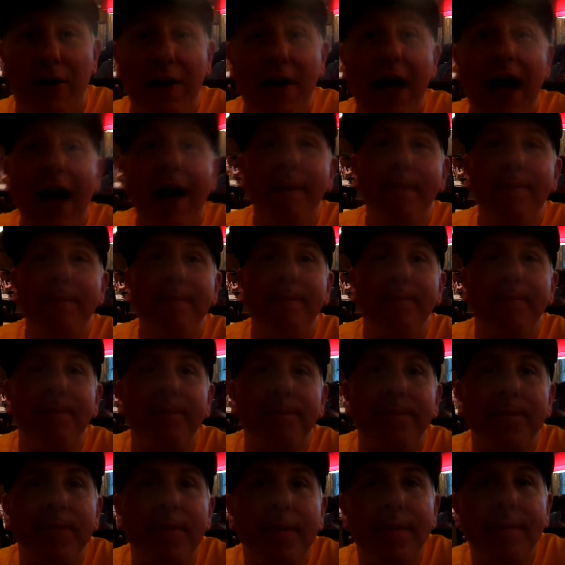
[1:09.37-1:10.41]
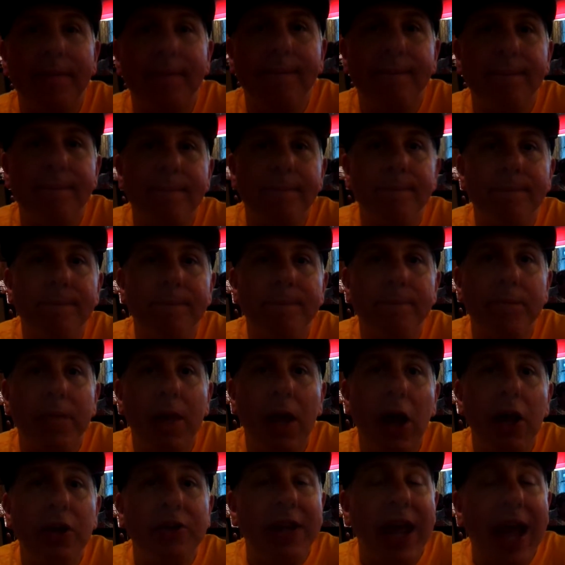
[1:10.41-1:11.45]
How are season ticket sales this year,
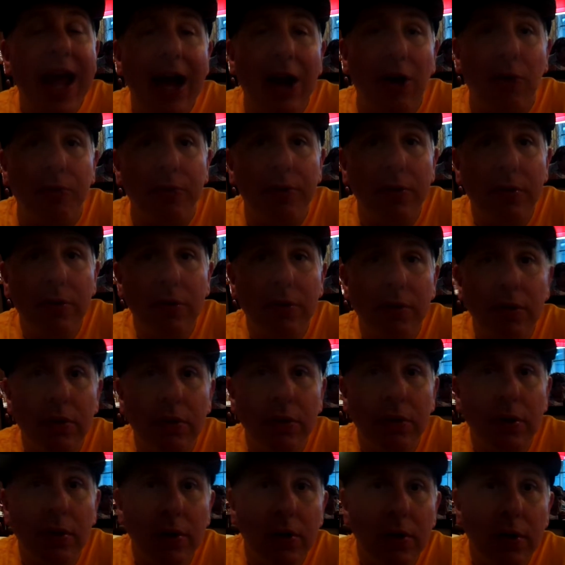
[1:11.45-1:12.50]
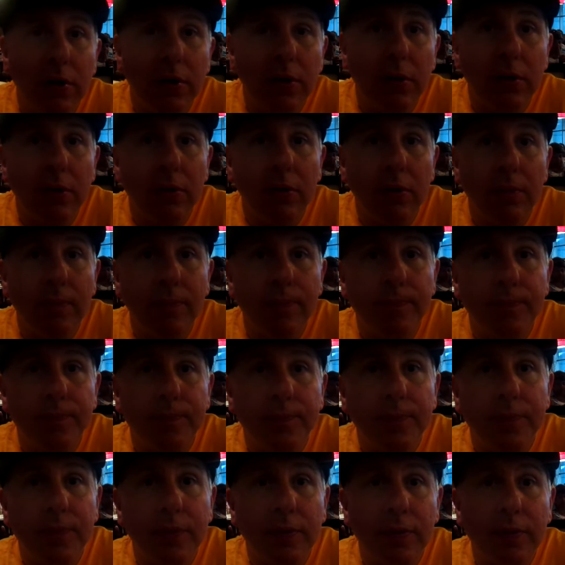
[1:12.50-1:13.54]
Hal? Down. Is that they haven't? They, but
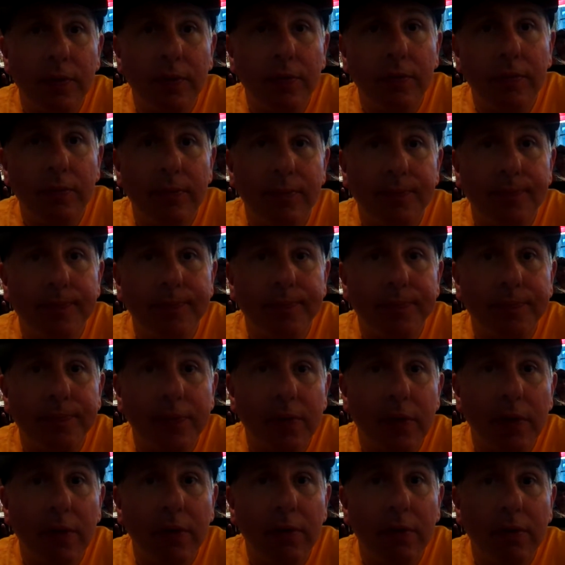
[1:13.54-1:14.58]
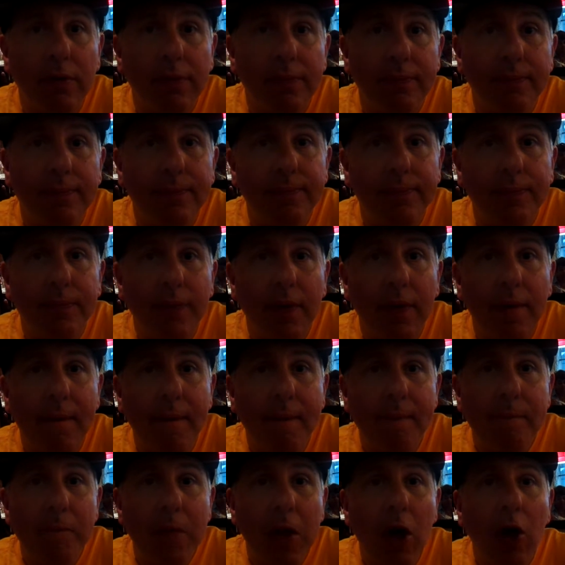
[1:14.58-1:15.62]
they have the Pirates haven't come out with a number.
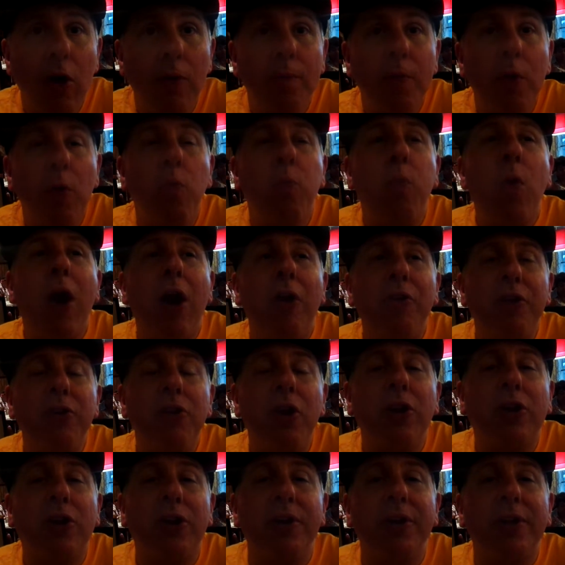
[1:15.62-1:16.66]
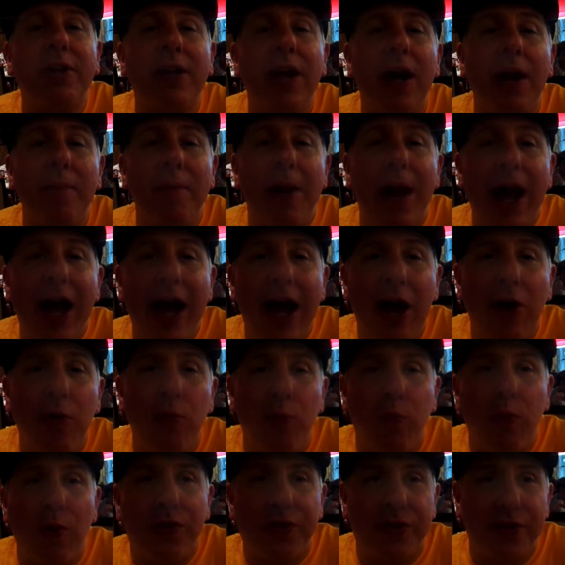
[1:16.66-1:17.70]
Am I right? Well, they're not going to come out
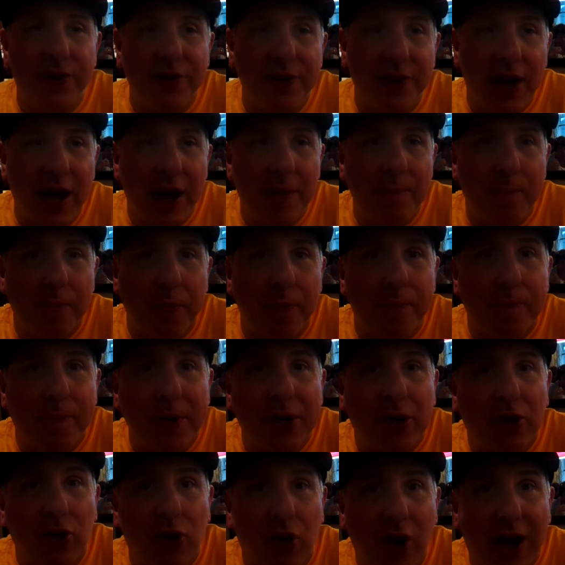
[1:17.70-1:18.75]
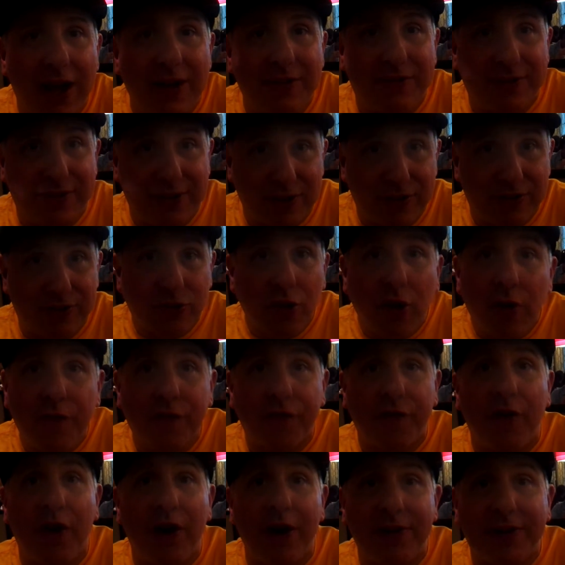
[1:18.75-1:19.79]
with the number because they're so
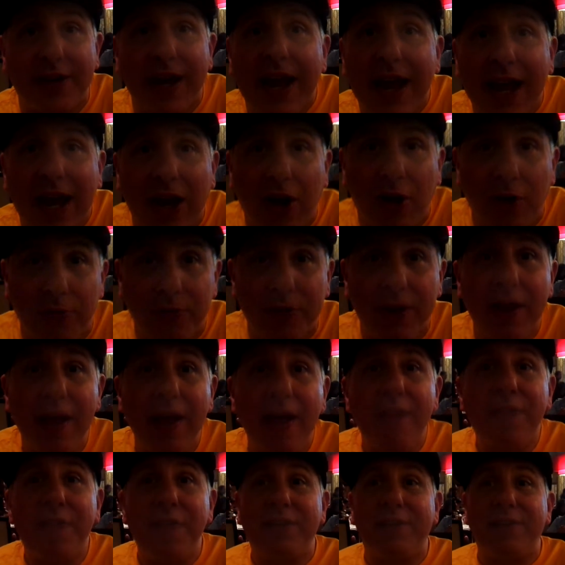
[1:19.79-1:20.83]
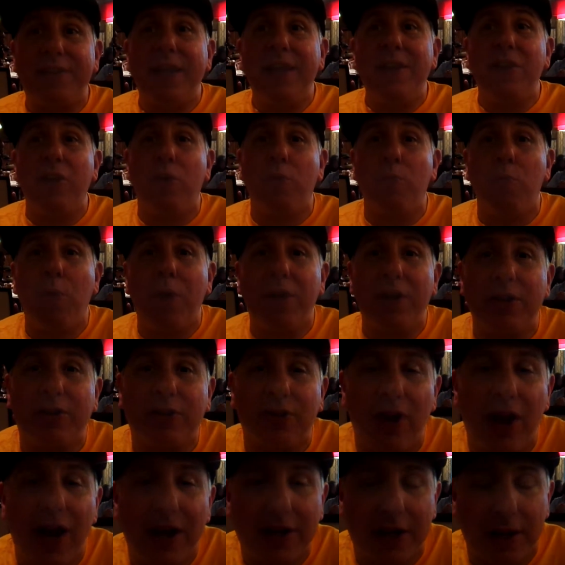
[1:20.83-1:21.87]
far down that they don't want
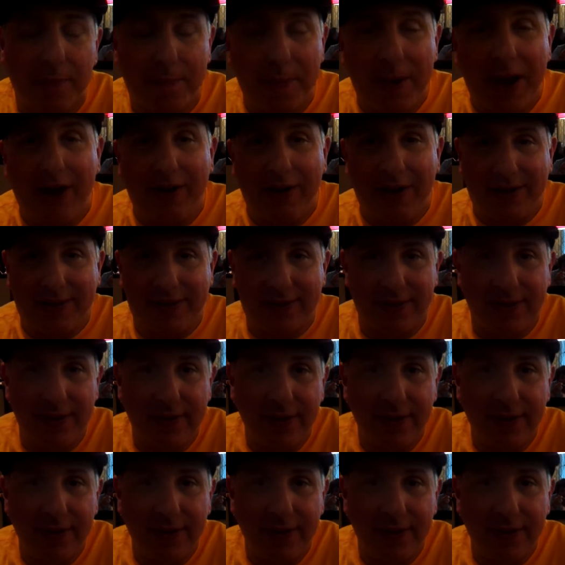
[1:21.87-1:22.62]
to talk about it.